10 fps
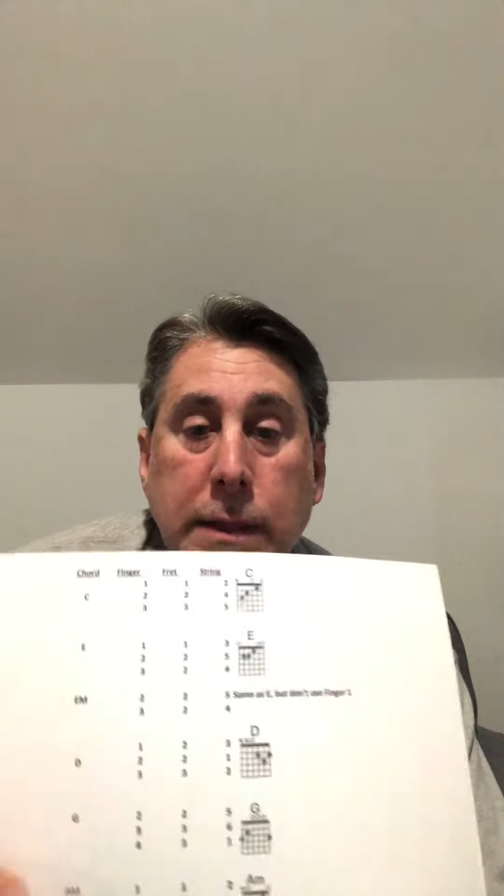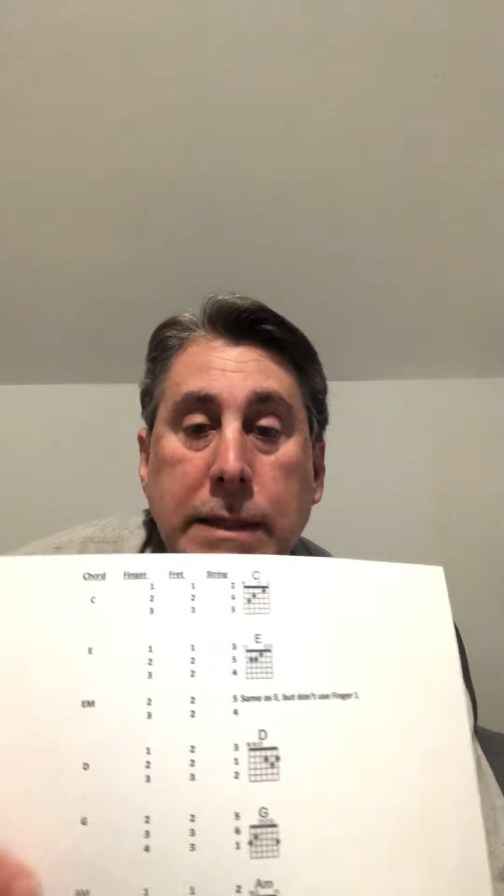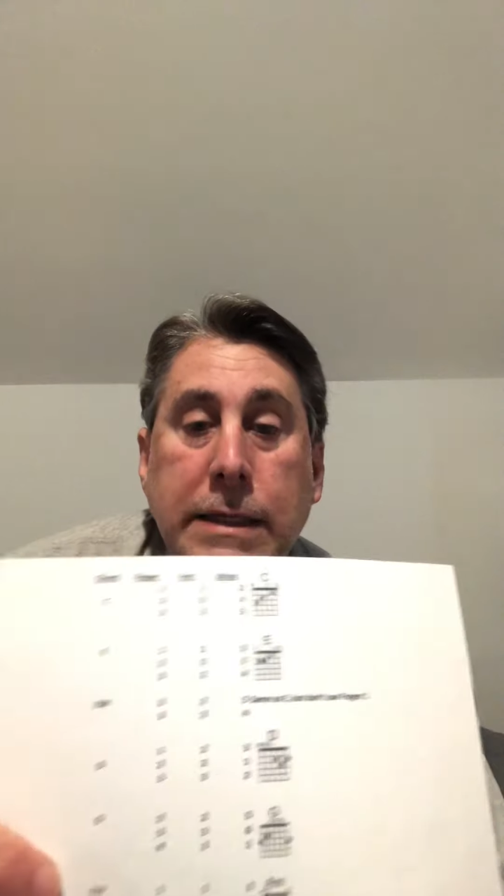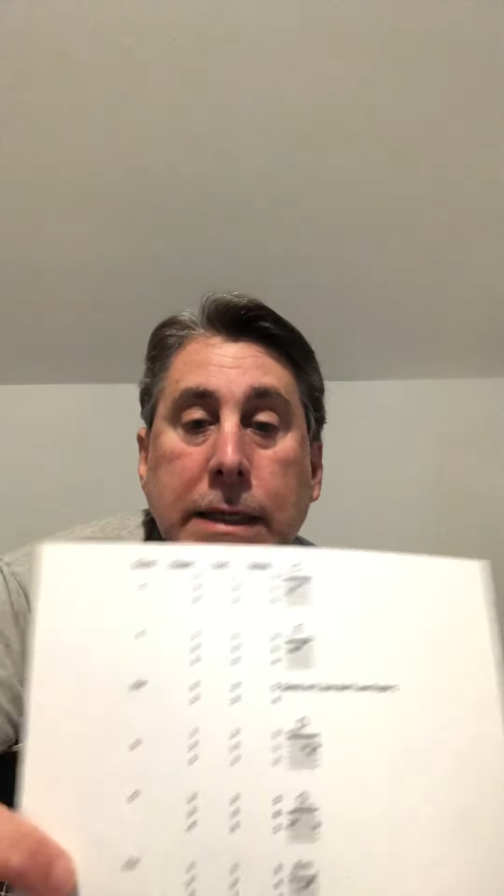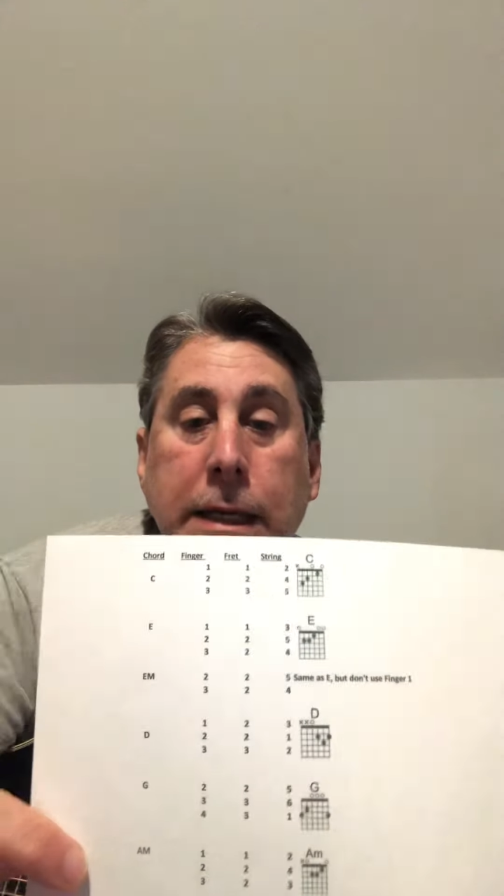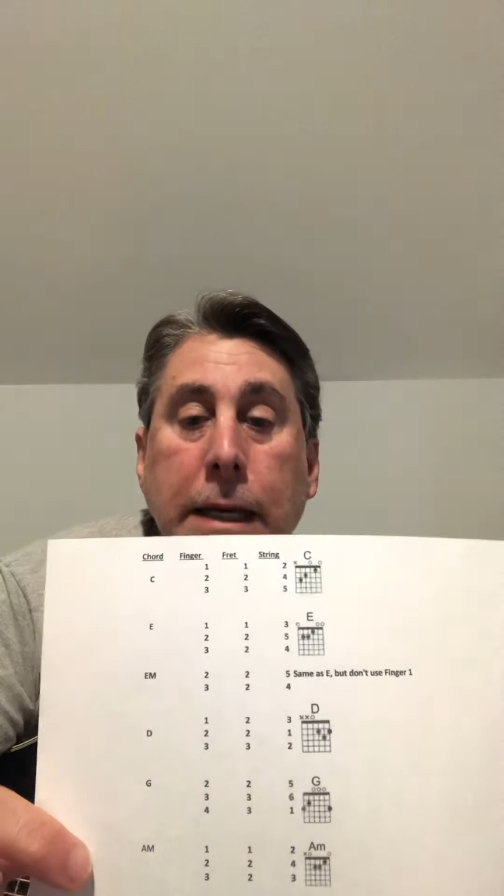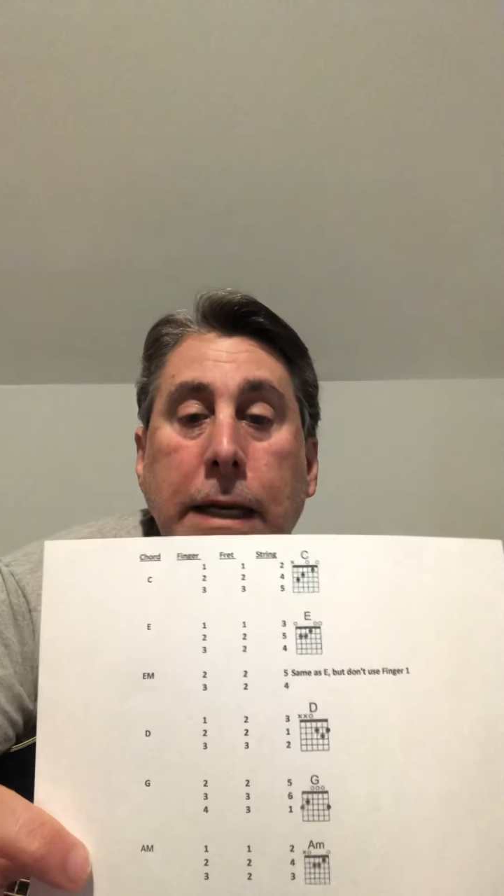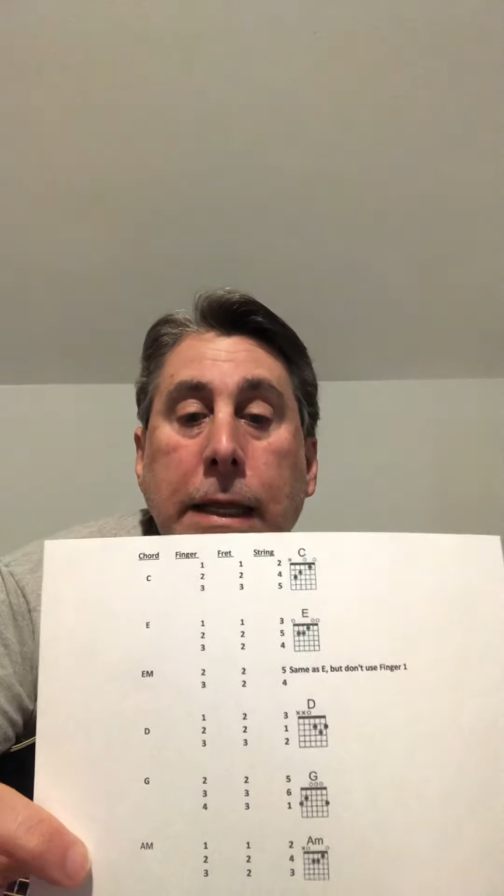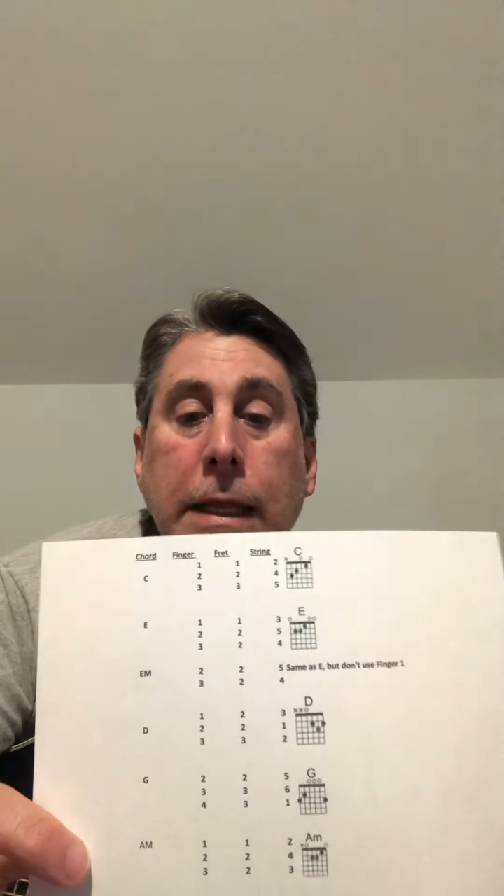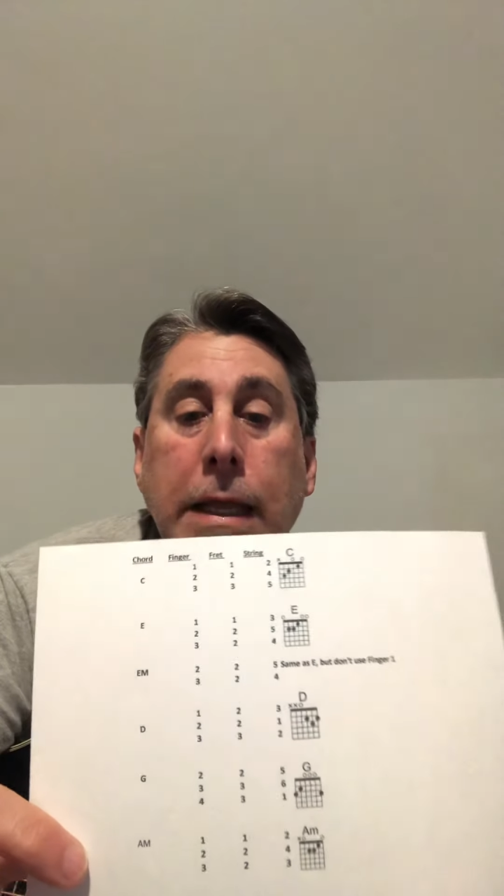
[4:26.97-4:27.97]
see
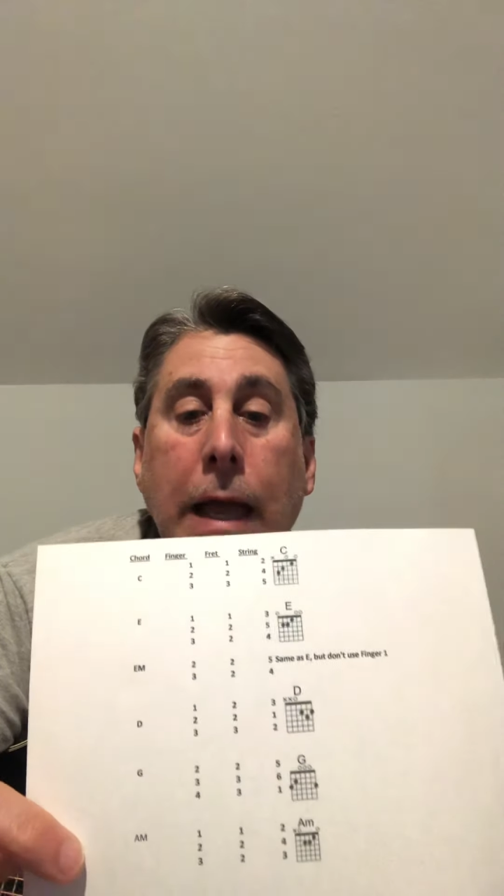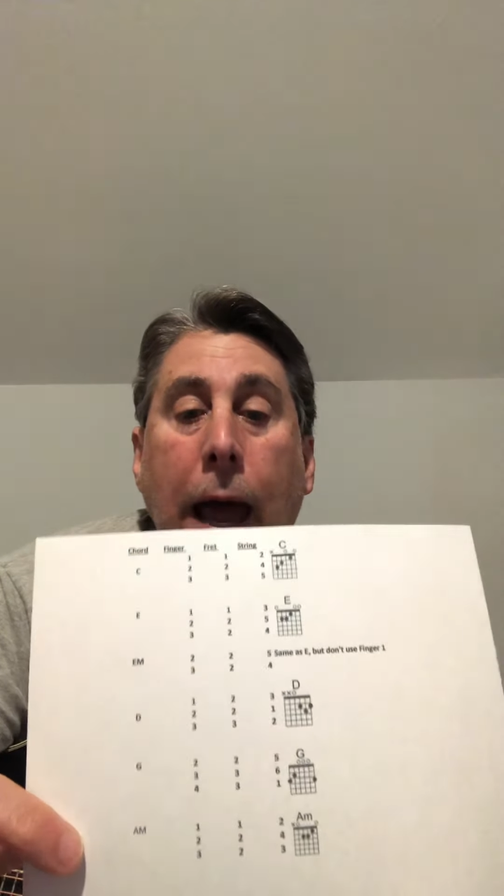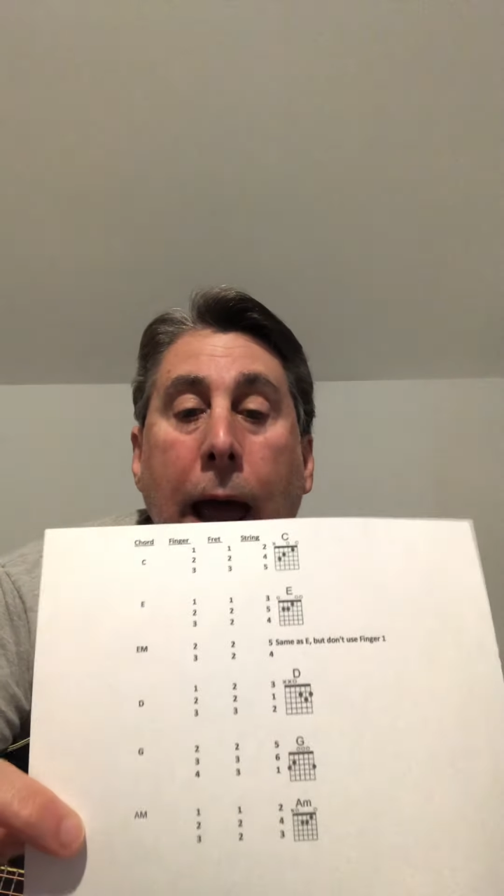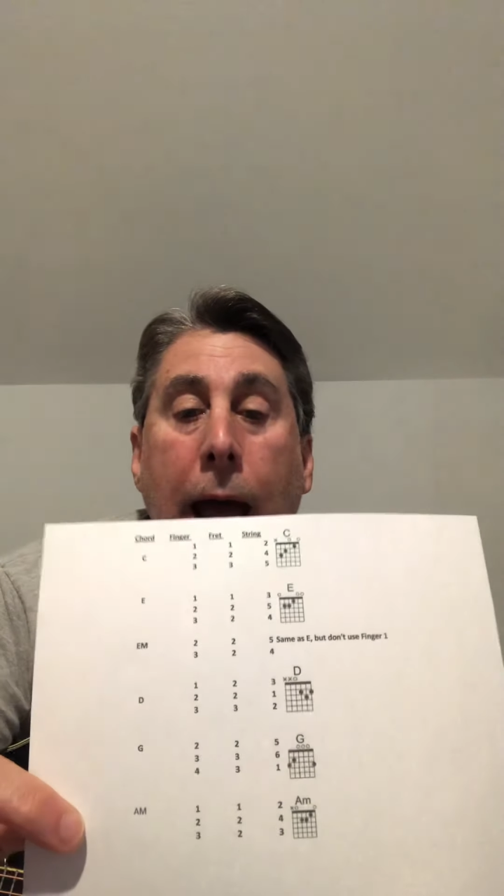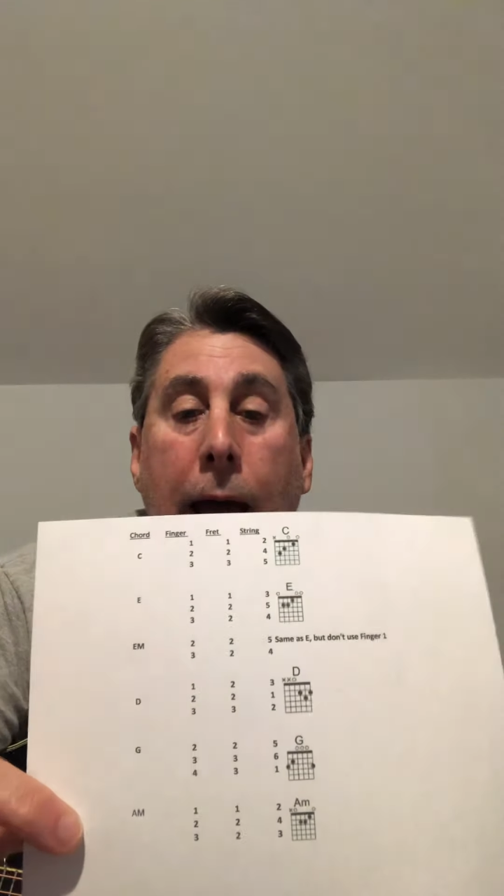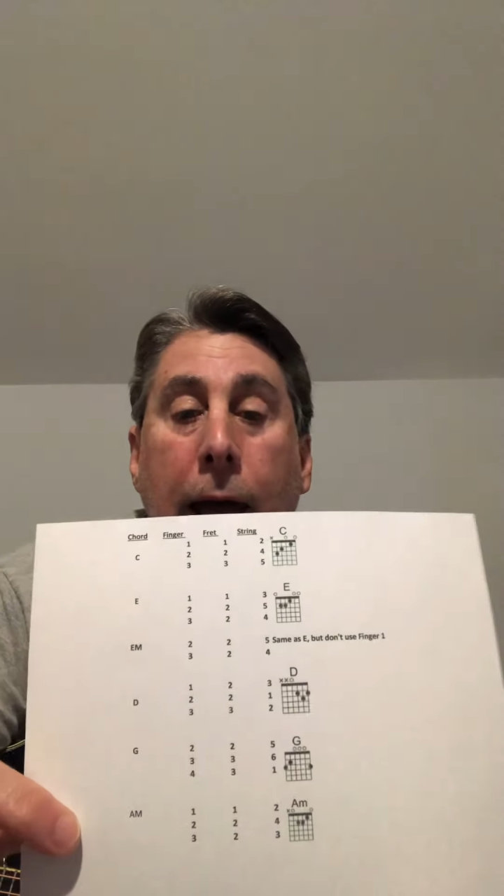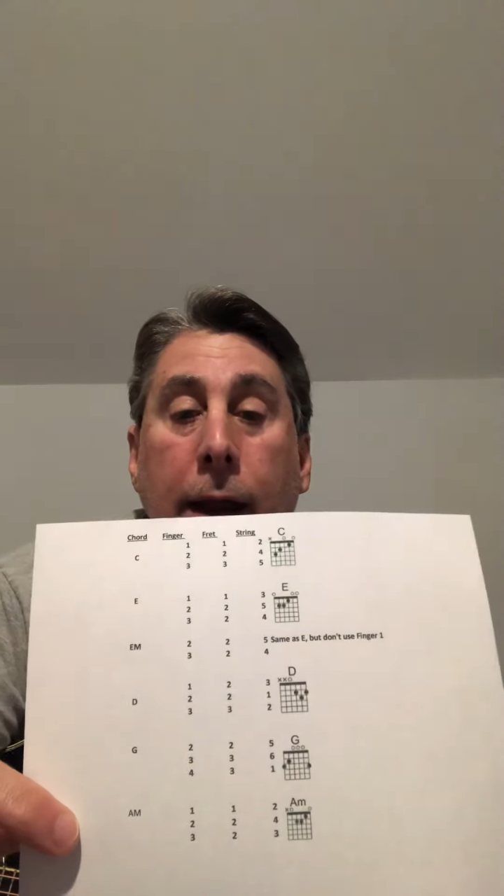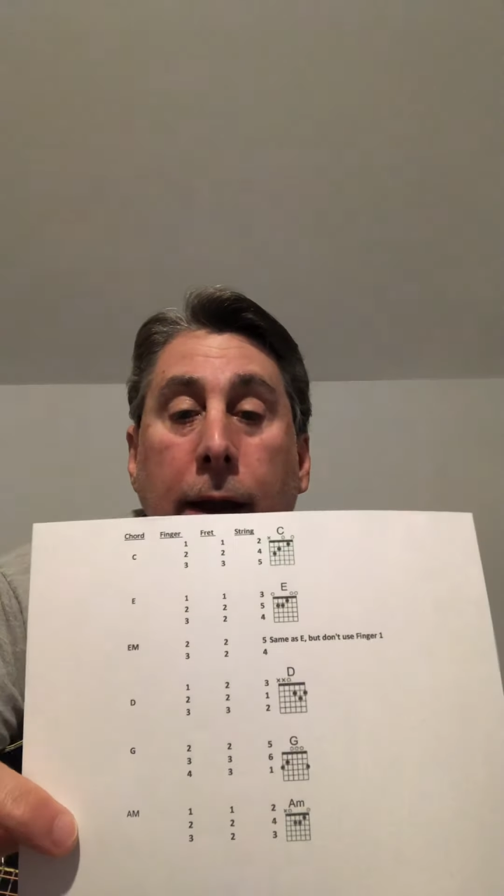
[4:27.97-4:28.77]
that.